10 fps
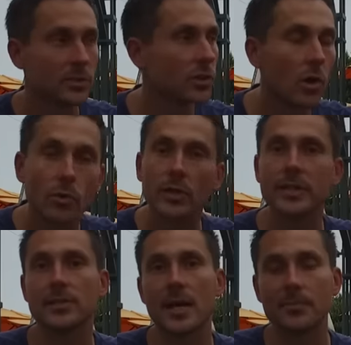Totally
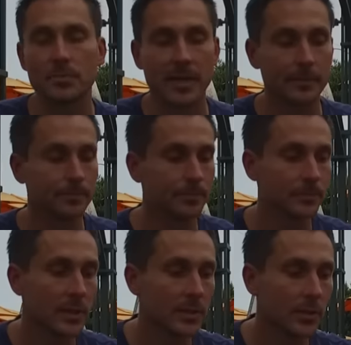stumped me.
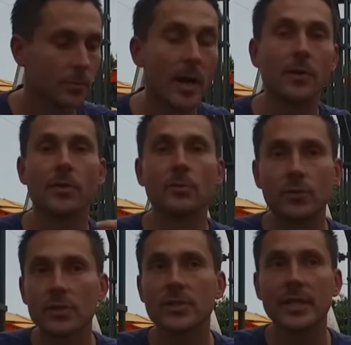Well, the
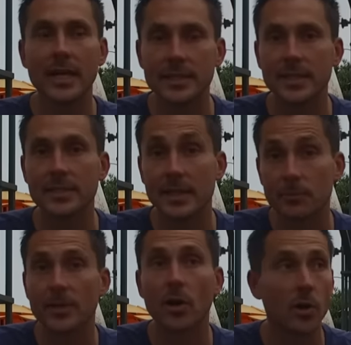first thing I did is I
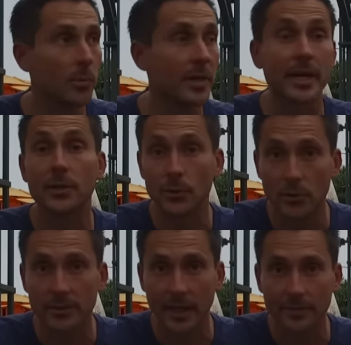went home and I
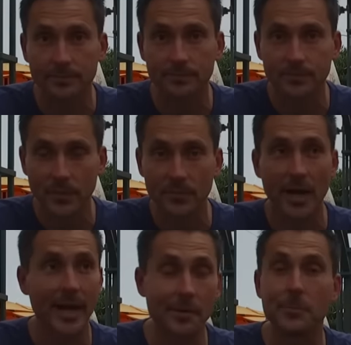Googled it,
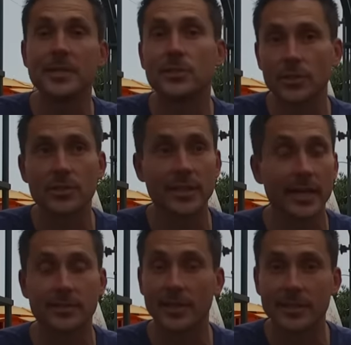right? I researched the
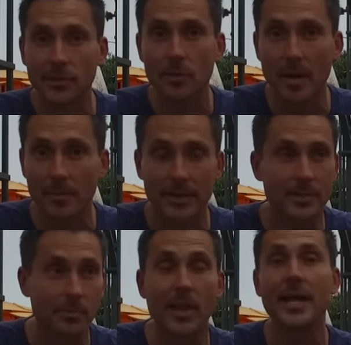answer. I still remember it's
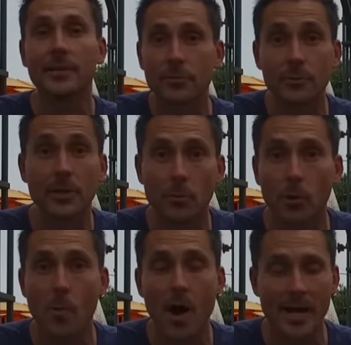a blend of 3 or
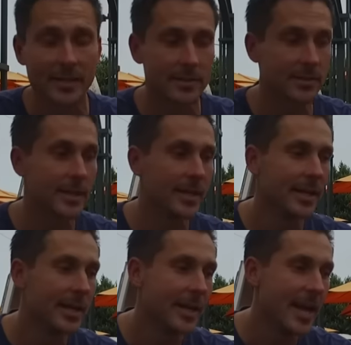more wines.
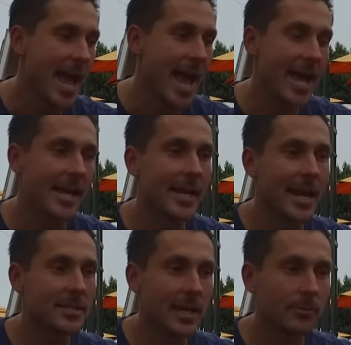And
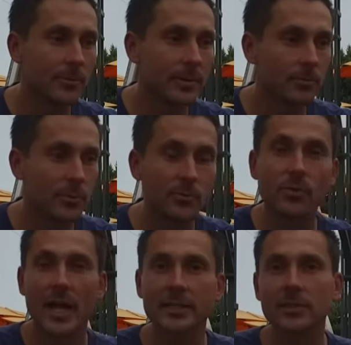as I
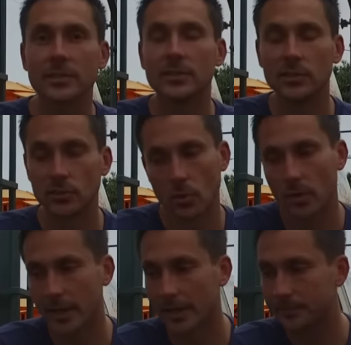reflect on this
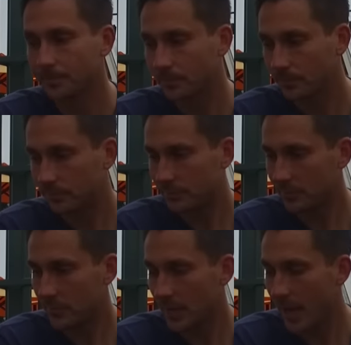story,
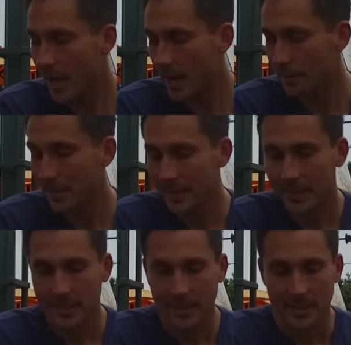
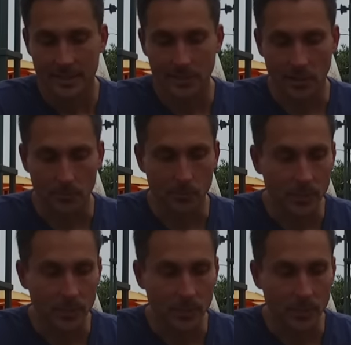you know,